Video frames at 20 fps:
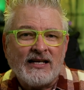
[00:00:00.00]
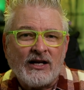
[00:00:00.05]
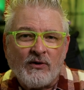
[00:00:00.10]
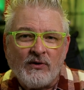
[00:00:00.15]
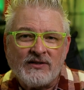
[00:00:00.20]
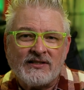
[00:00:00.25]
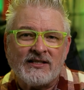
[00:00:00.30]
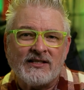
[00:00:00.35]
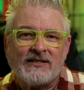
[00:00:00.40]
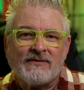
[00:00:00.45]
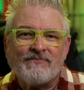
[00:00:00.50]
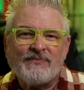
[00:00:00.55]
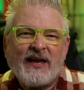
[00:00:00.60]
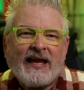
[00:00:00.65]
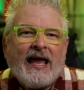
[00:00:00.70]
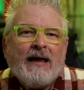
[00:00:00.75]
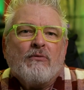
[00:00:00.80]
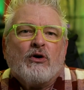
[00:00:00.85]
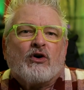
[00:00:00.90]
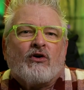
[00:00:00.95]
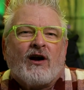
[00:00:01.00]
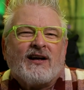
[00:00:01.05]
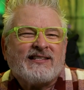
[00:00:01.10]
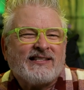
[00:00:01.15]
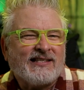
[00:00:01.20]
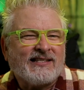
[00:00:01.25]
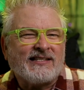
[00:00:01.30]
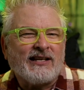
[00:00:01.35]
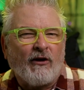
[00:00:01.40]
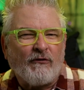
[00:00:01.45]
sequences, they came
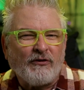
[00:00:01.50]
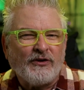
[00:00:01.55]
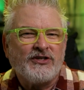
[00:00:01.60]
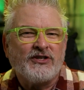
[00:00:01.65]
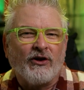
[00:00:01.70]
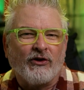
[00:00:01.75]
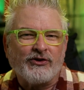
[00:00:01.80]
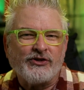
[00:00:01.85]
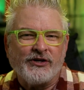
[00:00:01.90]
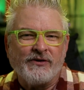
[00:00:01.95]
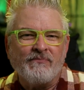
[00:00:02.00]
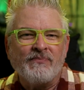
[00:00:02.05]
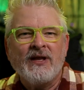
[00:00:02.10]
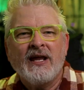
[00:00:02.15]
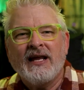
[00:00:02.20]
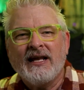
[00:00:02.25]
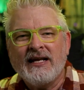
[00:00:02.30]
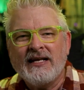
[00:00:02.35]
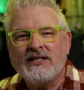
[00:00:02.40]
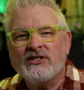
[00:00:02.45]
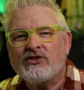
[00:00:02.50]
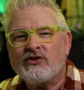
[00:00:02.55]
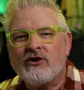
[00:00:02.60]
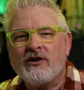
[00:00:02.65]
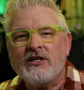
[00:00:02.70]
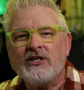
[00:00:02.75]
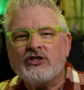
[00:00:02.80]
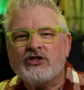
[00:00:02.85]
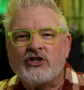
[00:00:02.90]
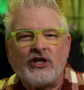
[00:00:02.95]
across as self-indulgent,
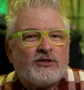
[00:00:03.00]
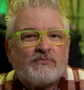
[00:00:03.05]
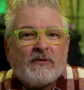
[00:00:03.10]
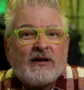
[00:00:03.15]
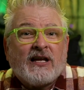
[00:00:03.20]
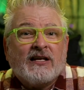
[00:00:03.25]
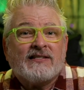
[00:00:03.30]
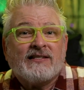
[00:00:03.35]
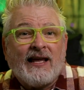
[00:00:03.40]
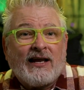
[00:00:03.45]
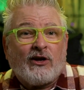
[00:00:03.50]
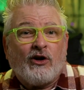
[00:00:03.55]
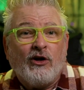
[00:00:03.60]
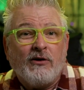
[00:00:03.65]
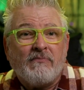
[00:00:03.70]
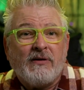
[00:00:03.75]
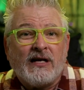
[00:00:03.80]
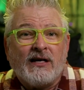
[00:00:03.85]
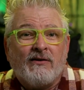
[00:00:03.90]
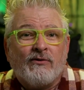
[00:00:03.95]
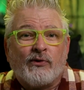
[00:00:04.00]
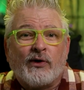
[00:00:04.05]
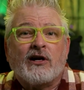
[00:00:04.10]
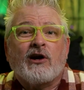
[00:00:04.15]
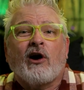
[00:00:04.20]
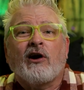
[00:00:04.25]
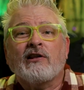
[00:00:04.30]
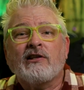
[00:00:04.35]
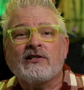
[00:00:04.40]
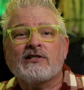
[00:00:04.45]
inserted just because they could be,
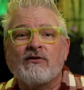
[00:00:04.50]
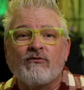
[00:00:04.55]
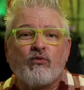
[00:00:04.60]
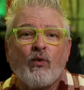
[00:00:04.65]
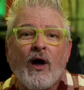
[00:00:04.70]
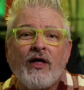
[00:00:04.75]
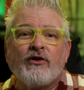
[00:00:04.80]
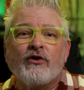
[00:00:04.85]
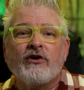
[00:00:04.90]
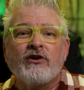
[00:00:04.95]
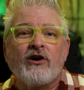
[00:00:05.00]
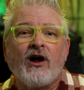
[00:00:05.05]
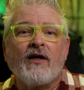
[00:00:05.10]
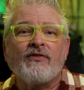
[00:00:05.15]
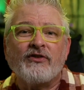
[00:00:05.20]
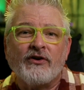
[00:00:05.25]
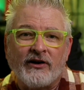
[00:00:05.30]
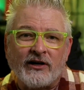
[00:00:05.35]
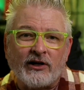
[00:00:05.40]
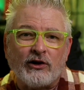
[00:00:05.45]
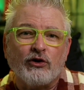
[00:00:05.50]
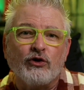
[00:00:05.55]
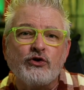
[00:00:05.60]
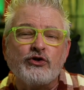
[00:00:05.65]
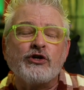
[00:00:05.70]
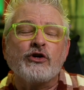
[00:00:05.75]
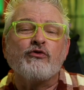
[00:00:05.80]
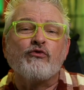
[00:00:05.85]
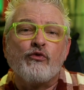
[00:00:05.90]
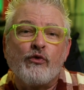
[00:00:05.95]
regardless of whether or not their
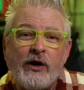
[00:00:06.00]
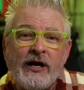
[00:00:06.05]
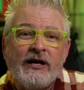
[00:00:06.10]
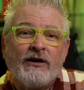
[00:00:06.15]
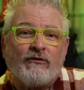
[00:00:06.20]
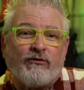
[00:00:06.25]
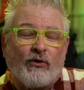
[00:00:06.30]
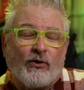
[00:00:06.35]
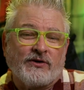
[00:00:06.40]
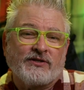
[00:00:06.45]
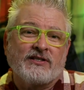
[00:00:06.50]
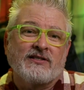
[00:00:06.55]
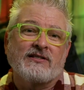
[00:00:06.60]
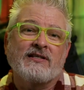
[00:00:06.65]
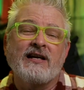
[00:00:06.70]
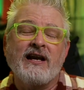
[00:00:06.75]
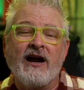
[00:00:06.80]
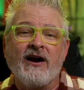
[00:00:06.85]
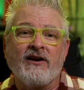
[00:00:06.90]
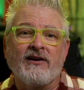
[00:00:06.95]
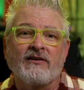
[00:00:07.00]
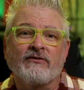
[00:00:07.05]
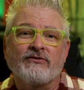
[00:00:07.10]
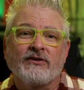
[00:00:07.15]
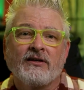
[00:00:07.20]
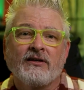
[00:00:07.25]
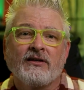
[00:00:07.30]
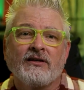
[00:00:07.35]
inclusion reinforces the narrative.